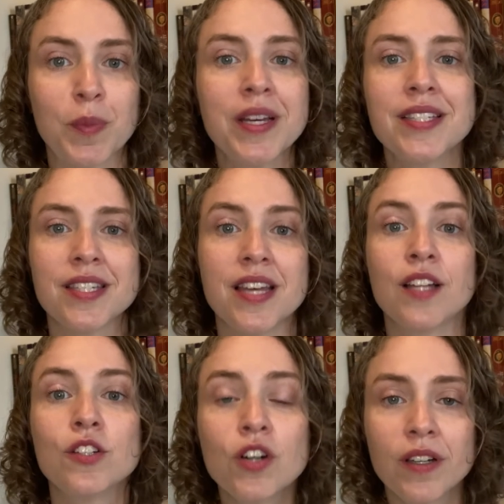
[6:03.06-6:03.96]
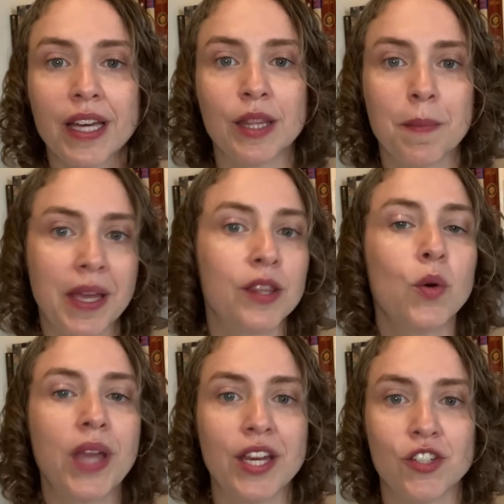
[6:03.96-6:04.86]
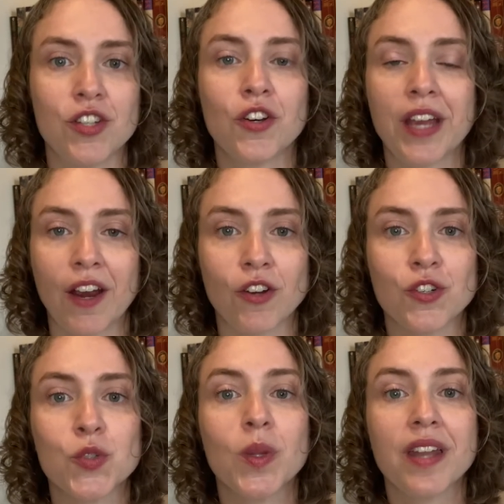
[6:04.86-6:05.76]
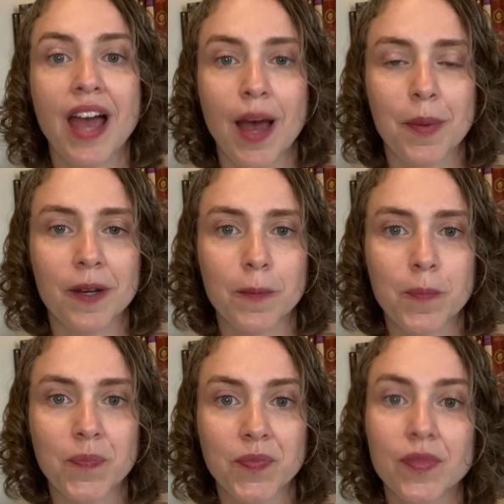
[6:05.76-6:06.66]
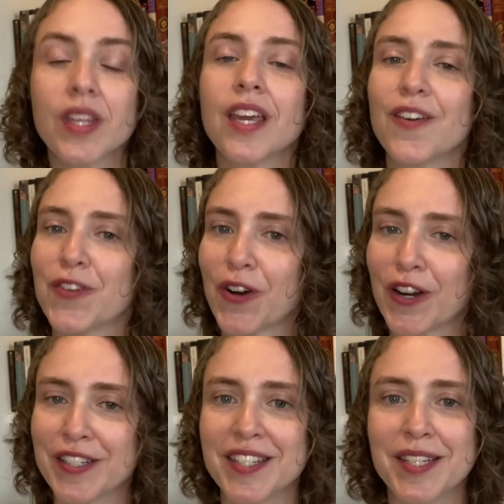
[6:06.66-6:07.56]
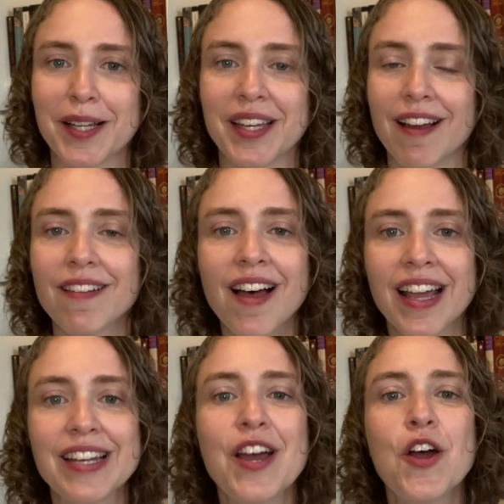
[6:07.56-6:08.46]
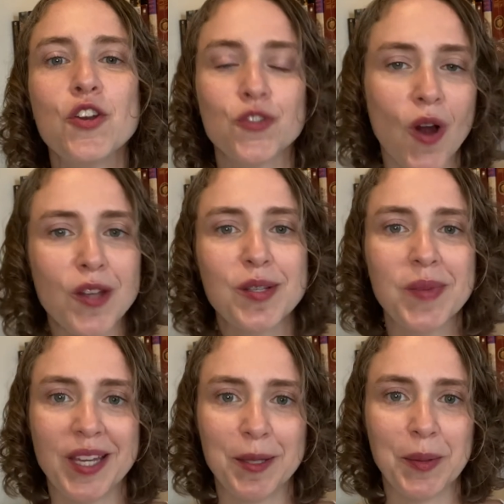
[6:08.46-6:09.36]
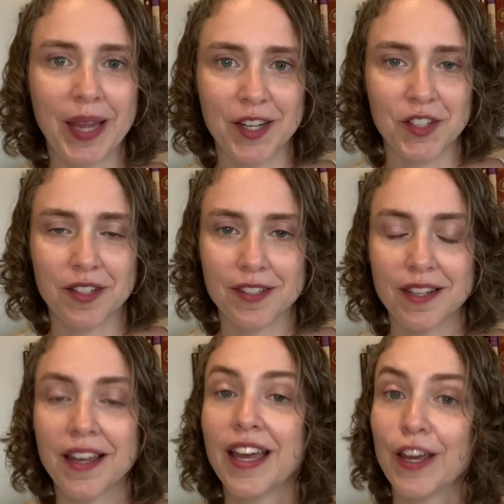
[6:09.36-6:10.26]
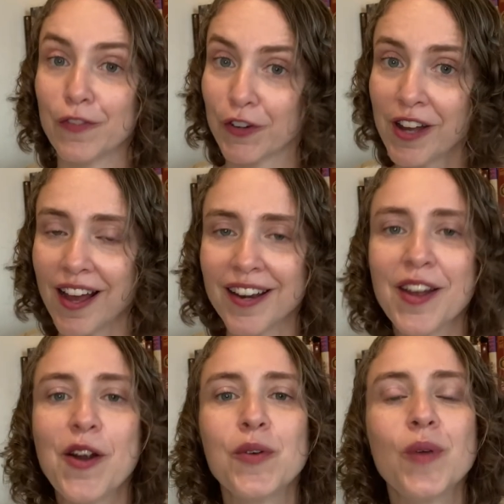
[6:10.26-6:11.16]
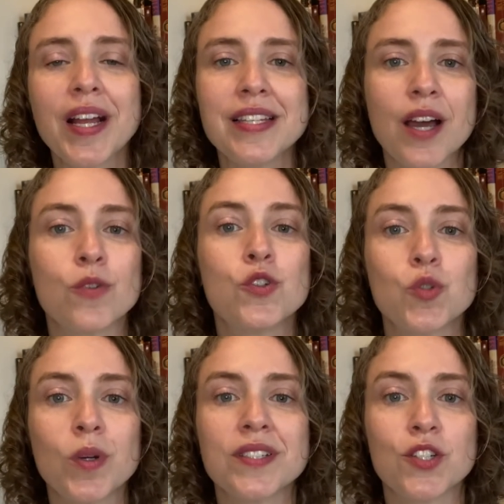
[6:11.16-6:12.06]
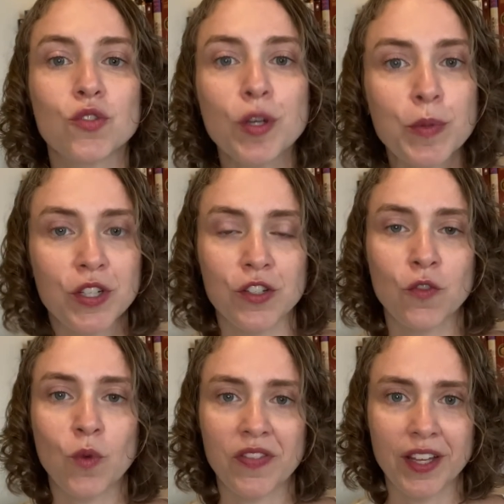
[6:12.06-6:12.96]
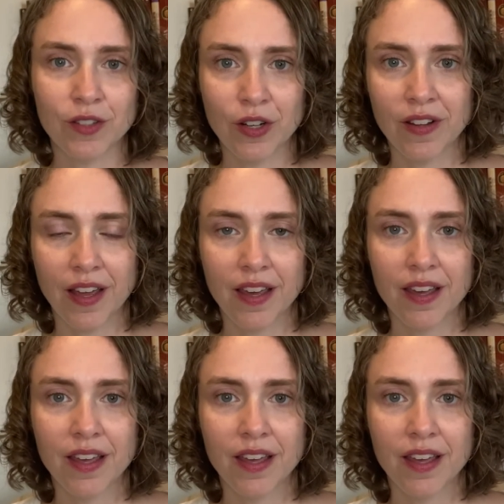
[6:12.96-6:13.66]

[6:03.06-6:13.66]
places that look like the main location your characters will inhabit. If you're artistically inclined, draw some key locations. If you're not, write down short descriptions of what they look like.